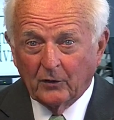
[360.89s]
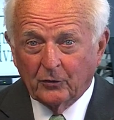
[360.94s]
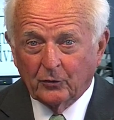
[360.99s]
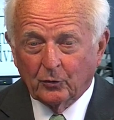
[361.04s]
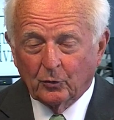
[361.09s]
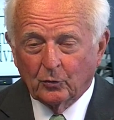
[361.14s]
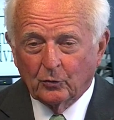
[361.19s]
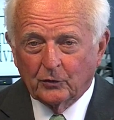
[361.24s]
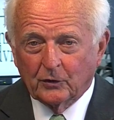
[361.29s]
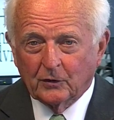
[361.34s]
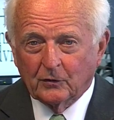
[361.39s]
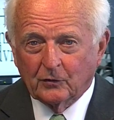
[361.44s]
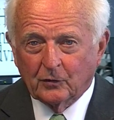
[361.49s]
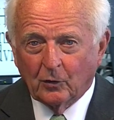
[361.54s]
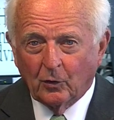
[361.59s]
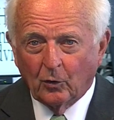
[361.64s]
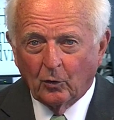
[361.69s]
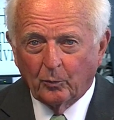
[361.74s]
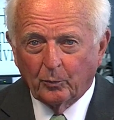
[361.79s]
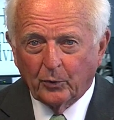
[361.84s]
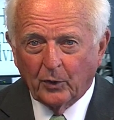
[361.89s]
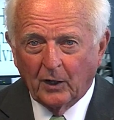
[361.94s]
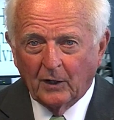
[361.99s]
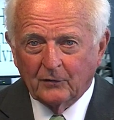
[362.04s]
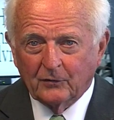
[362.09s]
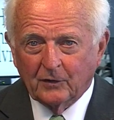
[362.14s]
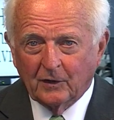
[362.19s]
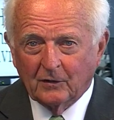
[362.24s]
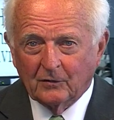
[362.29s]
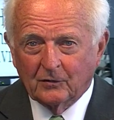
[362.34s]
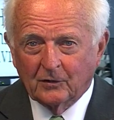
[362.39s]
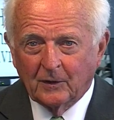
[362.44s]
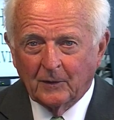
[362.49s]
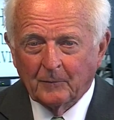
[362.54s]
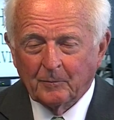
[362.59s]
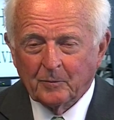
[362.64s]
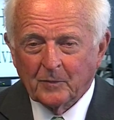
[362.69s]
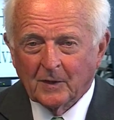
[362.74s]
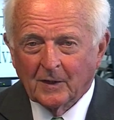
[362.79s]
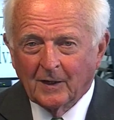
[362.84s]
through this whole process.
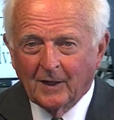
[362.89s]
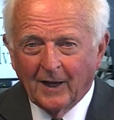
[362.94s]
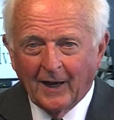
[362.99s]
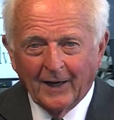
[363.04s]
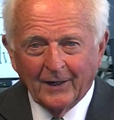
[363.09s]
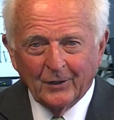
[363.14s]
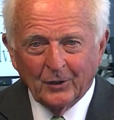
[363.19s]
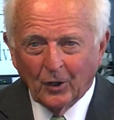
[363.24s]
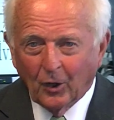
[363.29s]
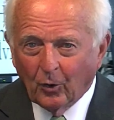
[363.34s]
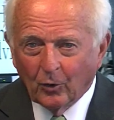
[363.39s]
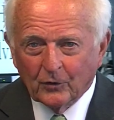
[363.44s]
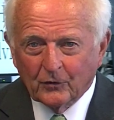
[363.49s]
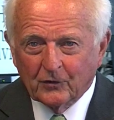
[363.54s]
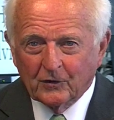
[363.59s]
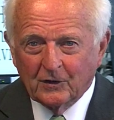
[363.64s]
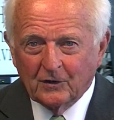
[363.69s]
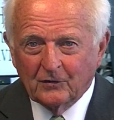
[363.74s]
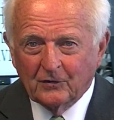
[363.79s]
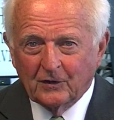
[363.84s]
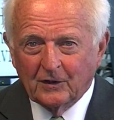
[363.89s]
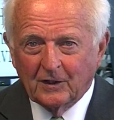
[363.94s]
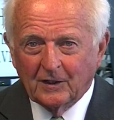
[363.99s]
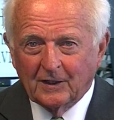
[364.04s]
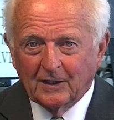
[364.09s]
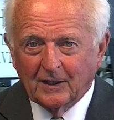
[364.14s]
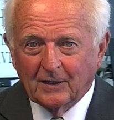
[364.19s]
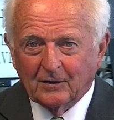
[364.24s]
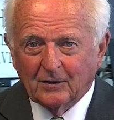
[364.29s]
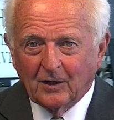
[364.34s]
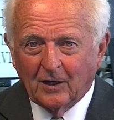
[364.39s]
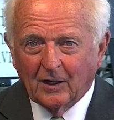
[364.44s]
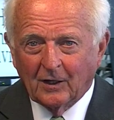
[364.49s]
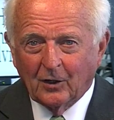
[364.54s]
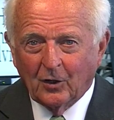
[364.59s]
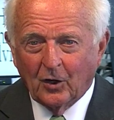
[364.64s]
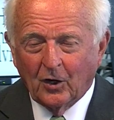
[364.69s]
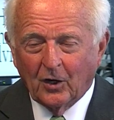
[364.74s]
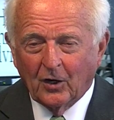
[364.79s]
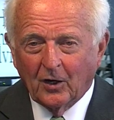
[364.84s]
I know it's easy to get
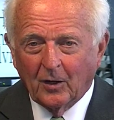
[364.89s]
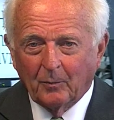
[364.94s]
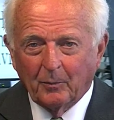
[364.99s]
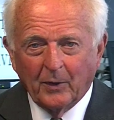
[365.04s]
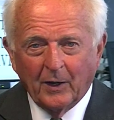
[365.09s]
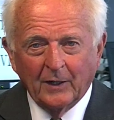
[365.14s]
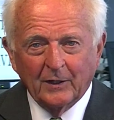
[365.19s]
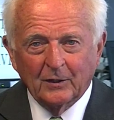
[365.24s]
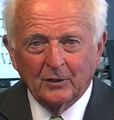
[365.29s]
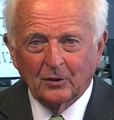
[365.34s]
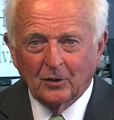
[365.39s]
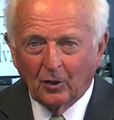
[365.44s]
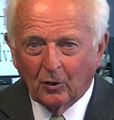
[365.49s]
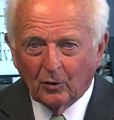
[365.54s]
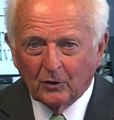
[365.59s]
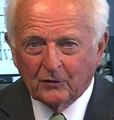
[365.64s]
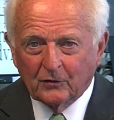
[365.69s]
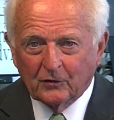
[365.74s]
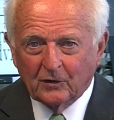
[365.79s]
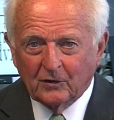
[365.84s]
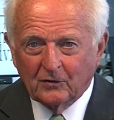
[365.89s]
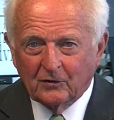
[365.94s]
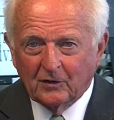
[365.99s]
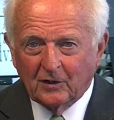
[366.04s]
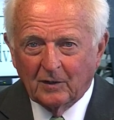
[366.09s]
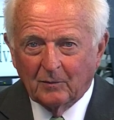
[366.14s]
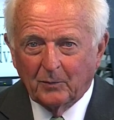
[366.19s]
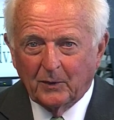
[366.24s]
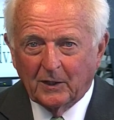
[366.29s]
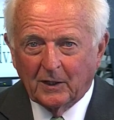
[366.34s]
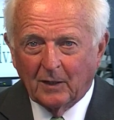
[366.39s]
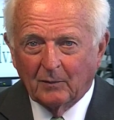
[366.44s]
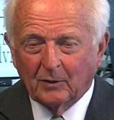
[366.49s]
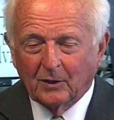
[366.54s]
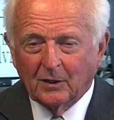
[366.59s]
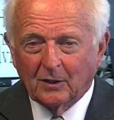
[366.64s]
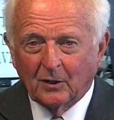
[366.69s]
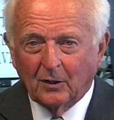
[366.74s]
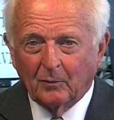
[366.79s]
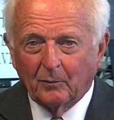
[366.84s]
caught up. I know it's easy to become
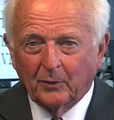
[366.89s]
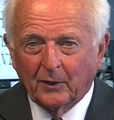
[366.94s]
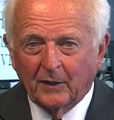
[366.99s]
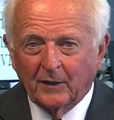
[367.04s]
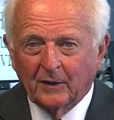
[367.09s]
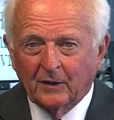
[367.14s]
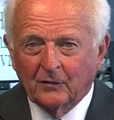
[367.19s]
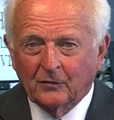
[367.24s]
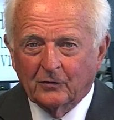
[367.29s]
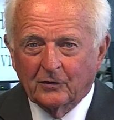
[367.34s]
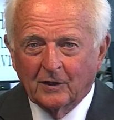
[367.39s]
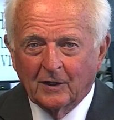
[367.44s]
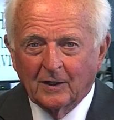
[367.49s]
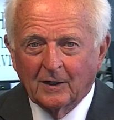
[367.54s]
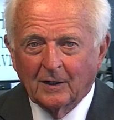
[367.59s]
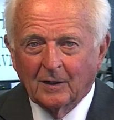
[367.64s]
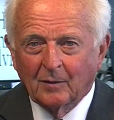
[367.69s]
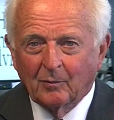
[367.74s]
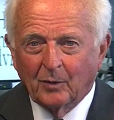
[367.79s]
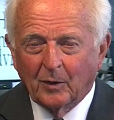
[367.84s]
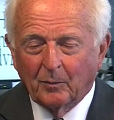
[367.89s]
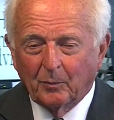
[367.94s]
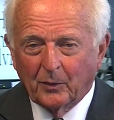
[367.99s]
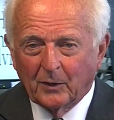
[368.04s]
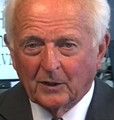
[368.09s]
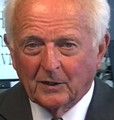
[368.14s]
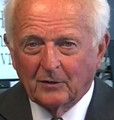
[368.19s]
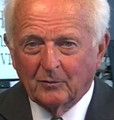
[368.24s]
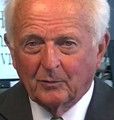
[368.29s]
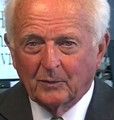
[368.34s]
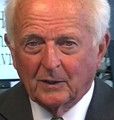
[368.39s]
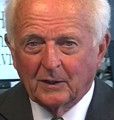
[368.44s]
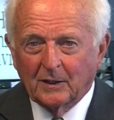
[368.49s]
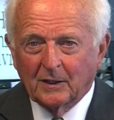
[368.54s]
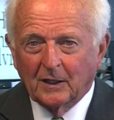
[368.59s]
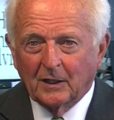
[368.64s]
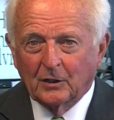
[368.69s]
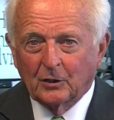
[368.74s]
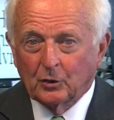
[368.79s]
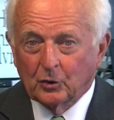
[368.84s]
alarmed by this, but believe
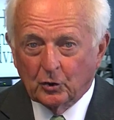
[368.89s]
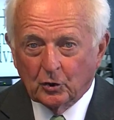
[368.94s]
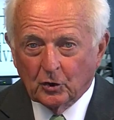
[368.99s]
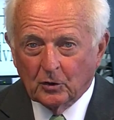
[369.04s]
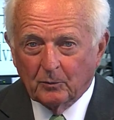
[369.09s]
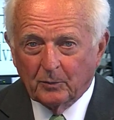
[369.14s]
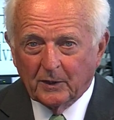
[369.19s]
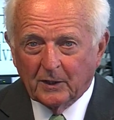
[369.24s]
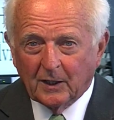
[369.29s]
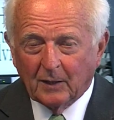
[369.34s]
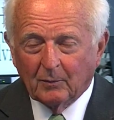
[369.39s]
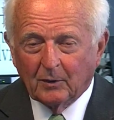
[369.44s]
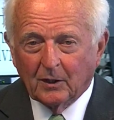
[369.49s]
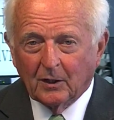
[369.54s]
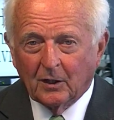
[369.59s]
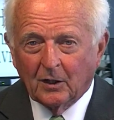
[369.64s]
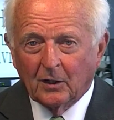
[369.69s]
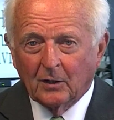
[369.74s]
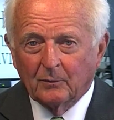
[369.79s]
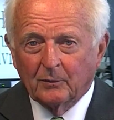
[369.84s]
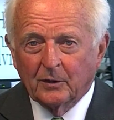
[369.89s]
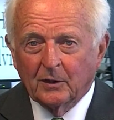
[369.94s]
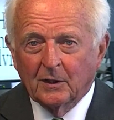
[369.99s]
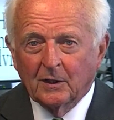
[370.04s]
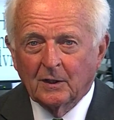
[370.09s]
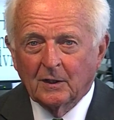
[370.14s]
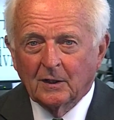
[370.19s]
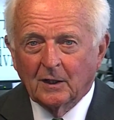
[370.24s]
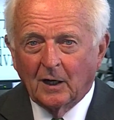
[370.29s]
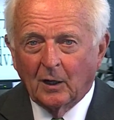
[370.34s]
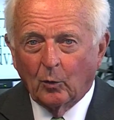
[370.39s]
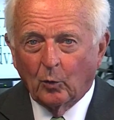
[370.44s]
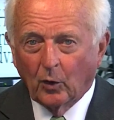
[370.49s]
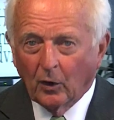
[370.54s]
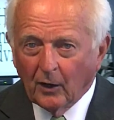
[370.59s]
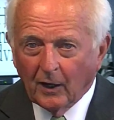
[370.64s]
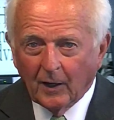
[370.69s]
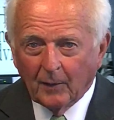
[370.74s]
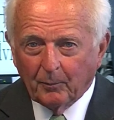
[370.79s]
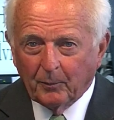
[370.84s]
me, you shouldn't become alarmed.
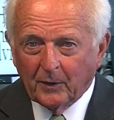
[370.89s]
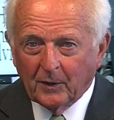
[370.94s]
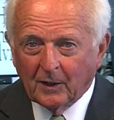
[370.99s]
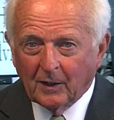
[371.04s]
We're not